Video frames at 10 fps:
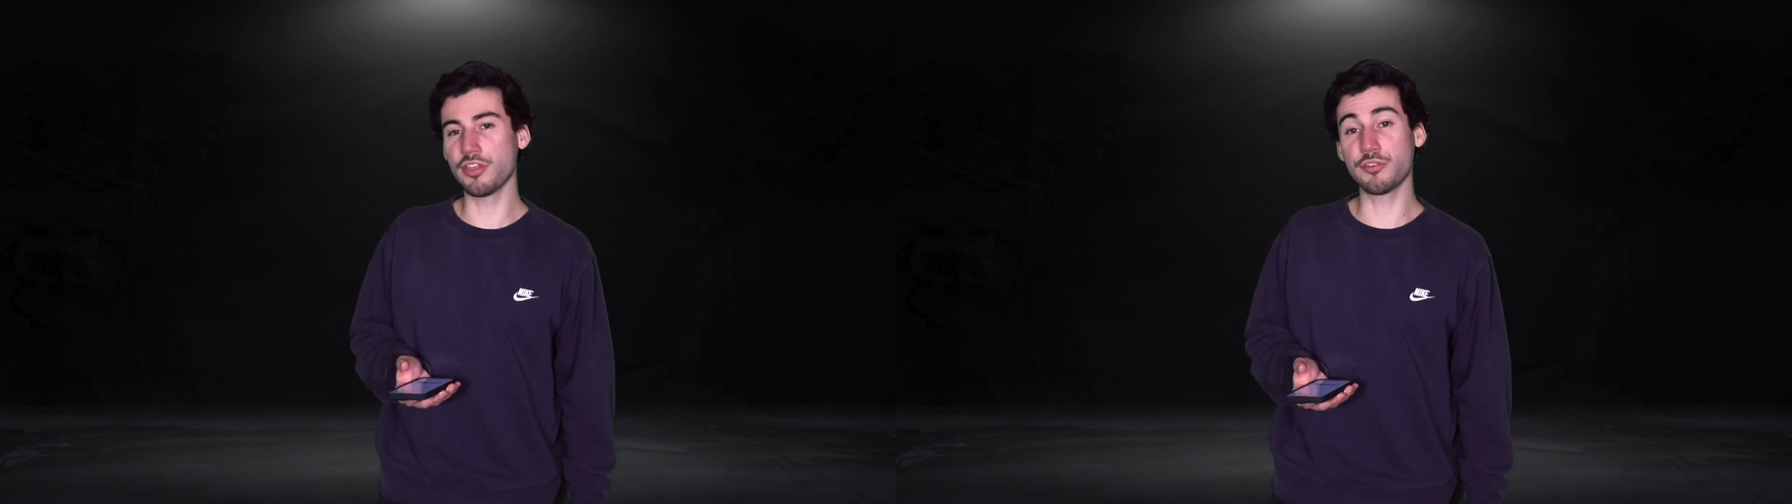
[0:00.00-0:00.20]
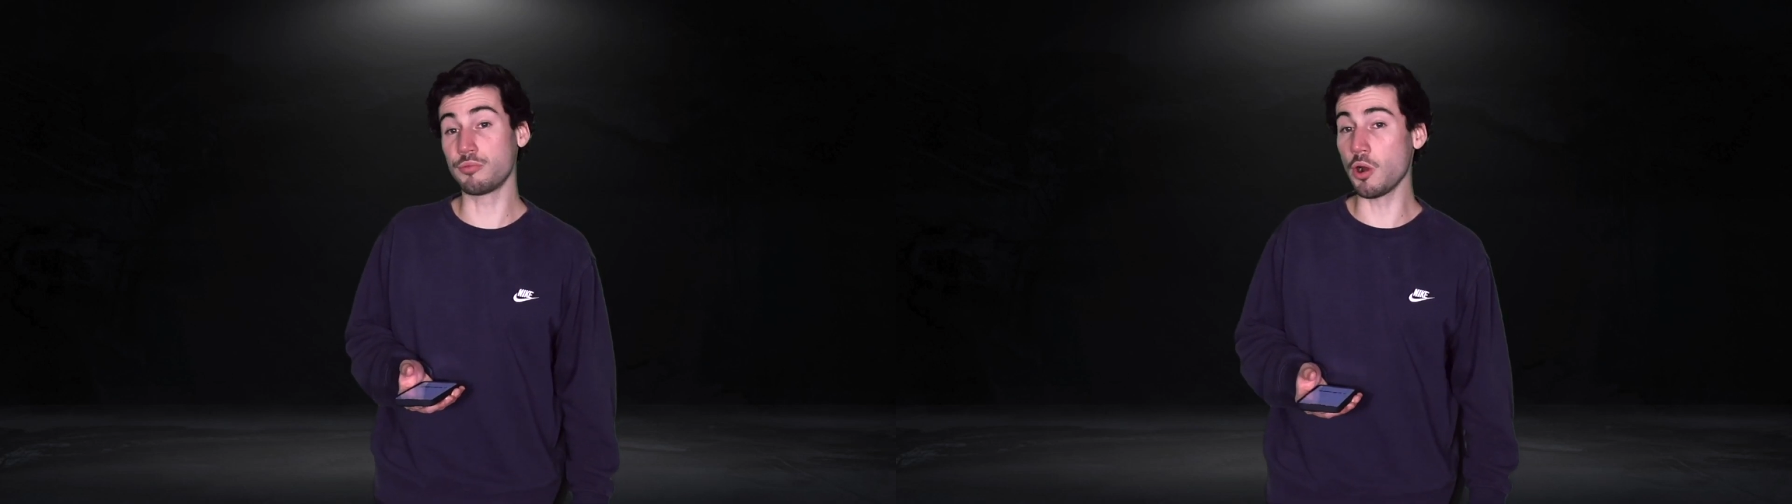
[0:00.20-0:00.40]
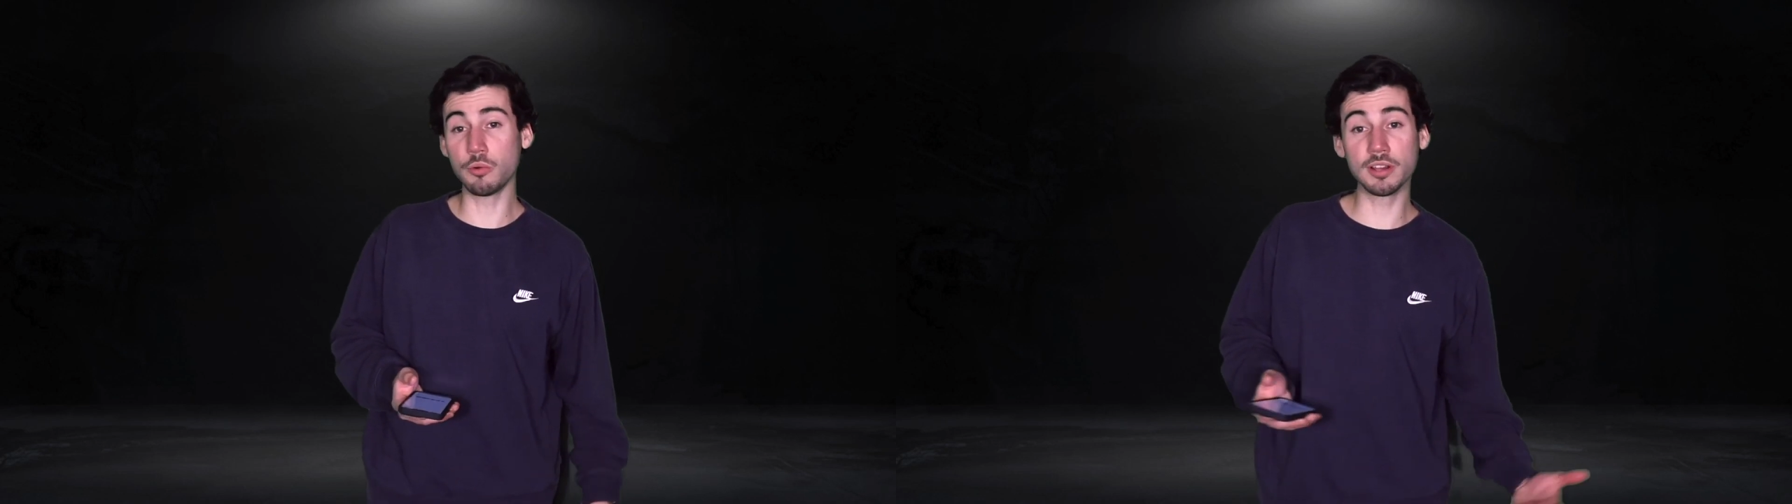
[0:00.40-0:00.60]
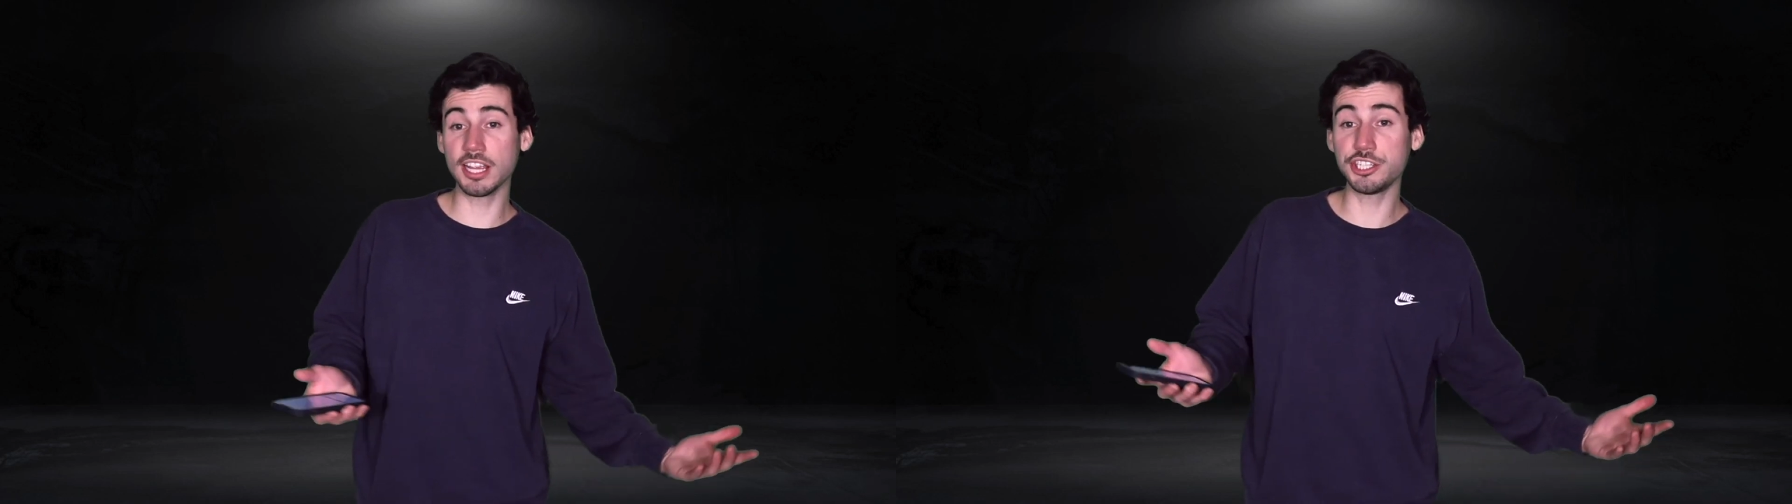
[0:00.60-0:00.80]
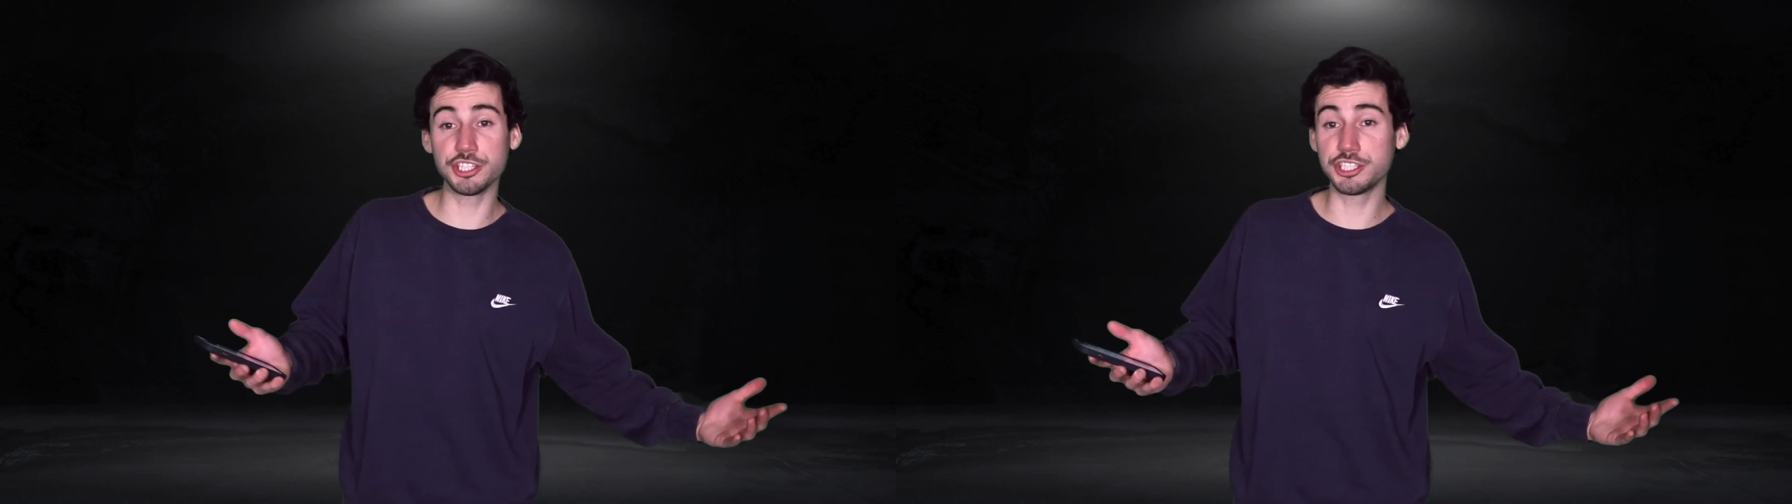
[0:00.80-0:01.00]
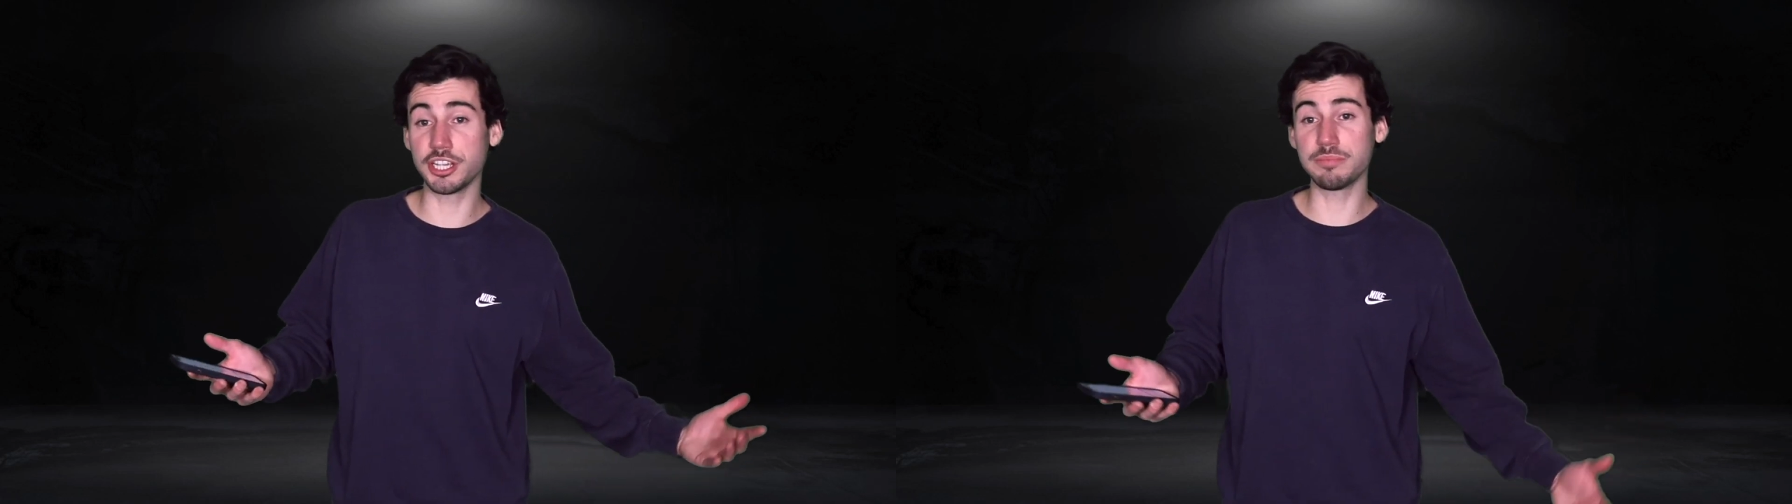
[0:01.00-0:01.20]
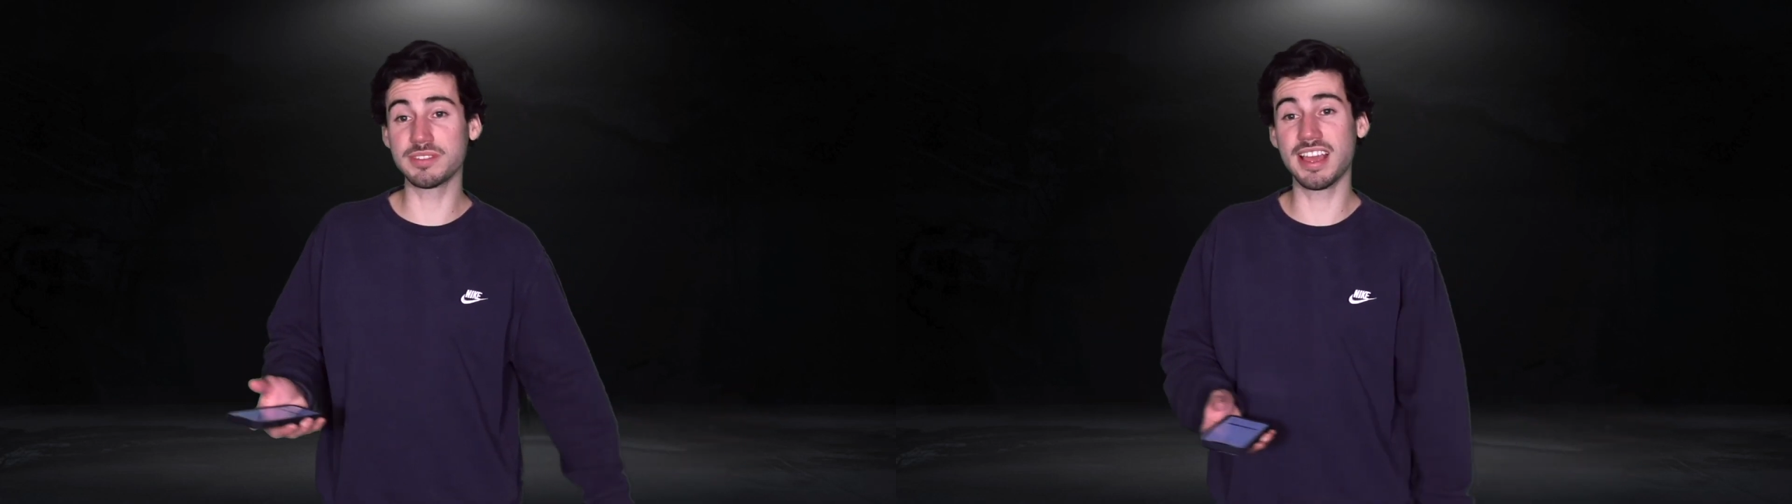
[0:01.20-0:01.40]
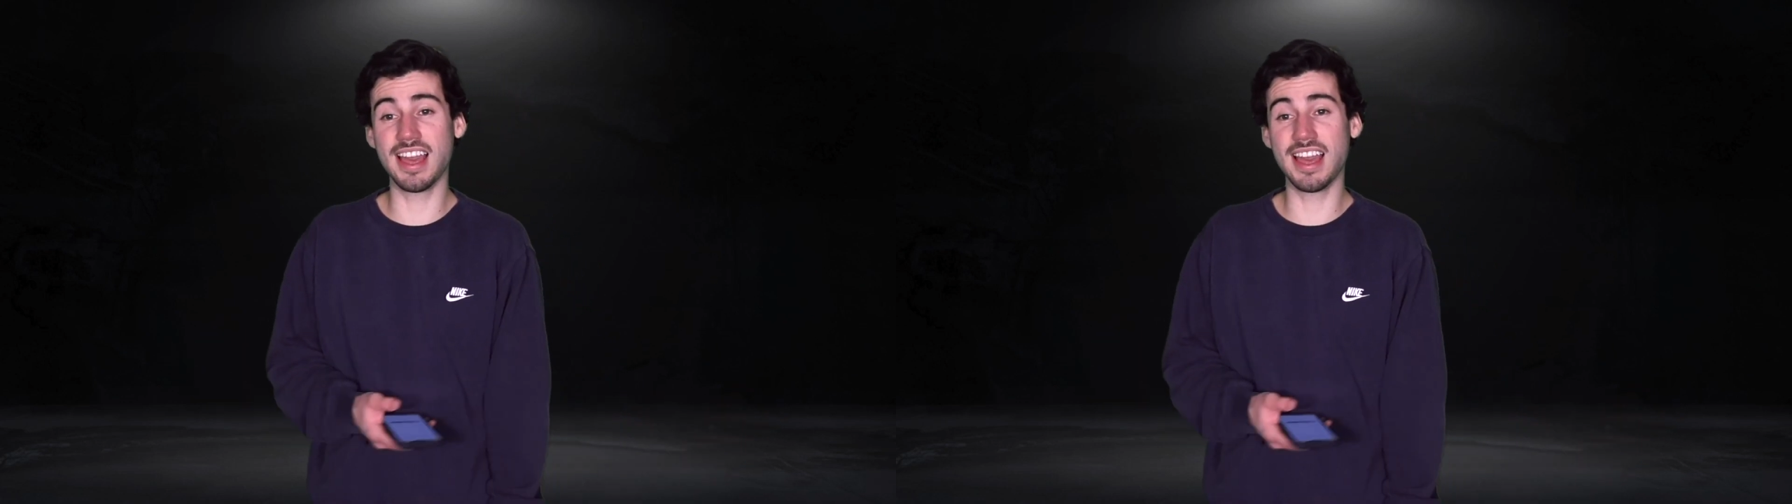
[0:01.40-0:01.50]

throw relationships.